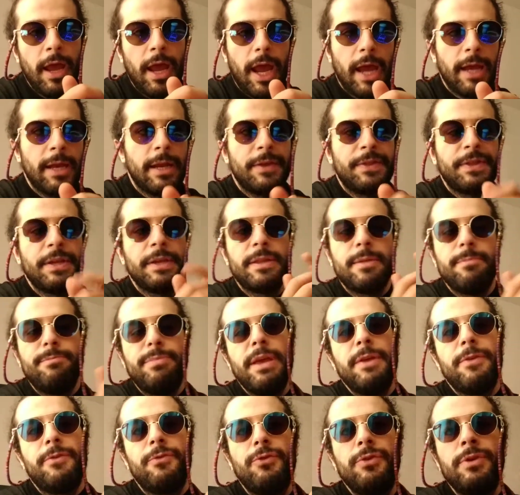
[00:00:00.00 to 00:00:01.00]
And I think the
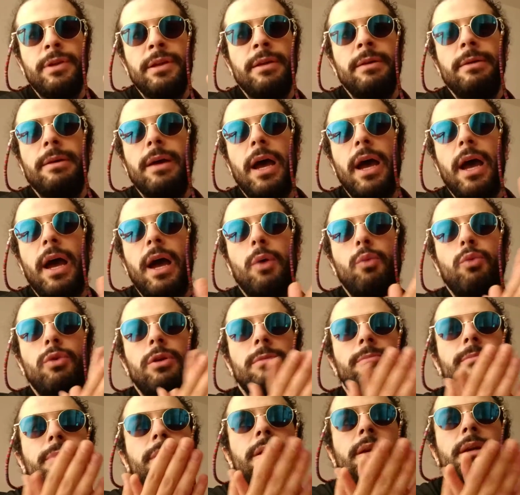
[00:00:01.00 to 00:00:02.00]
B3
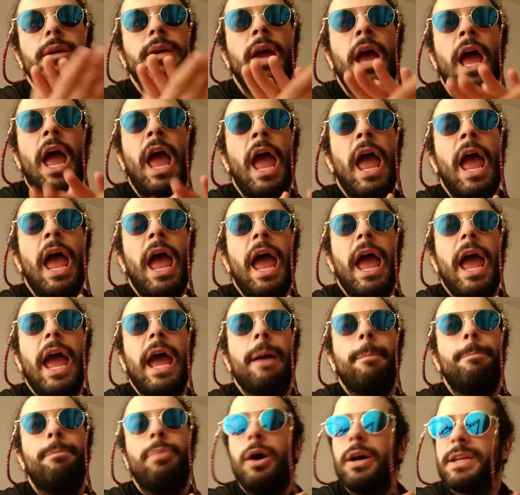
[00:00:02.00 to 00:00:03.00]
will be
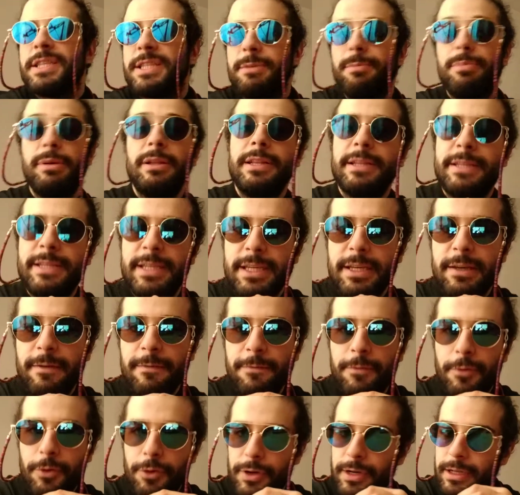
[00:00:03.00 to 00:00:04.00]
a possibility
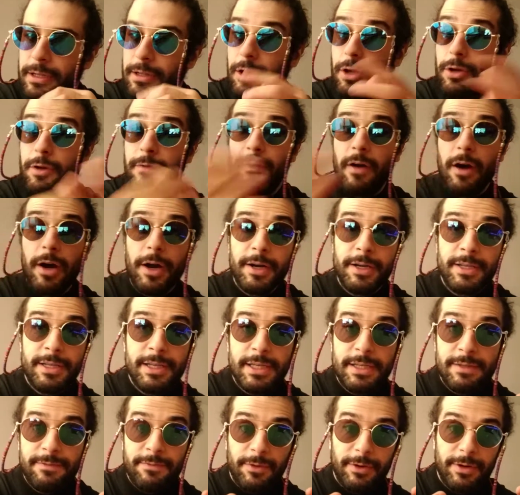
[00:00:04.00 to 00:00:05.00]
for a lot of
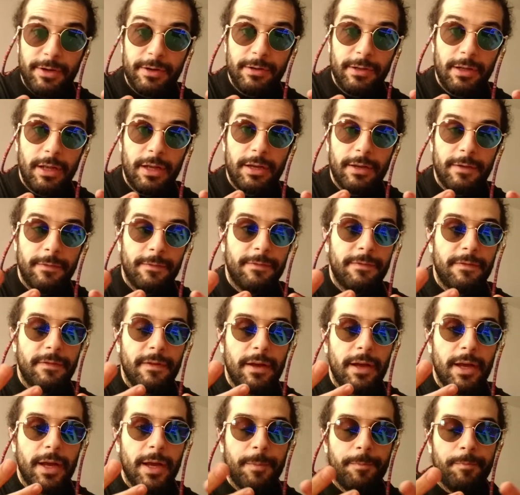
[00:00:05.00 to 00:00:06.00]
artists, for a lot
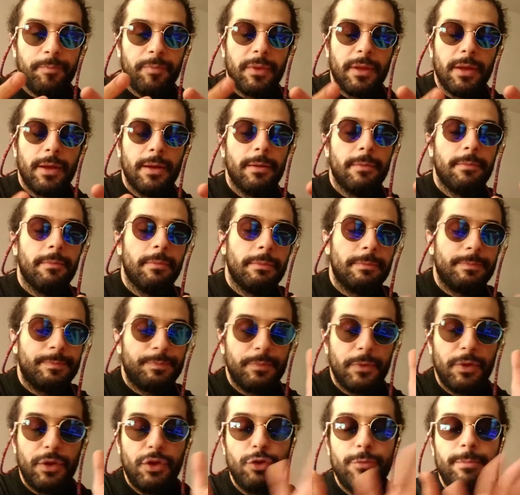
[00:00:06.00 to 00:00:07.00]
of
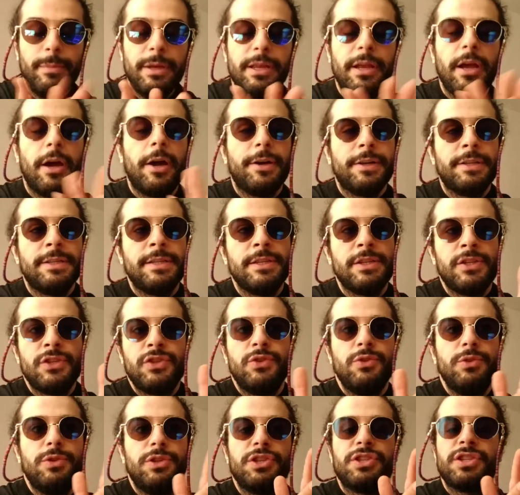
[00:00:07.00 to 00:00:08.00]
new media artists
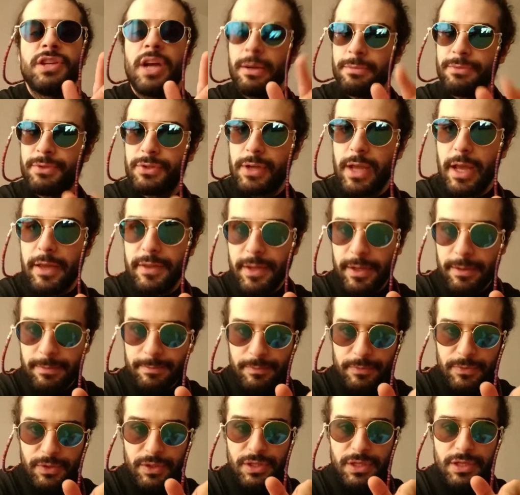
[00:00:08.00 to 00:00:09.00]
to just come together,
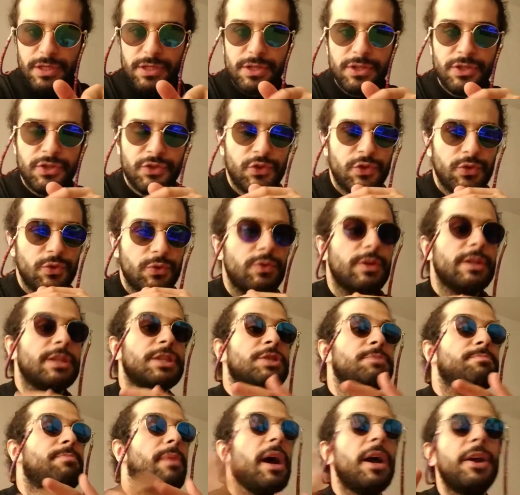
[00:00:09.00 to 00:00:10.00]
just to
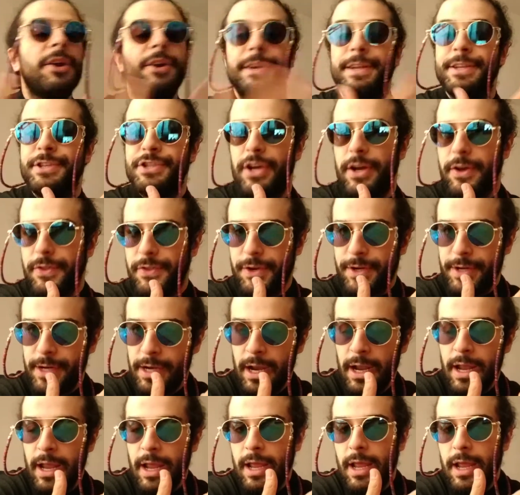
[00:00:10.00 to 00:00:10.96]
inspire each other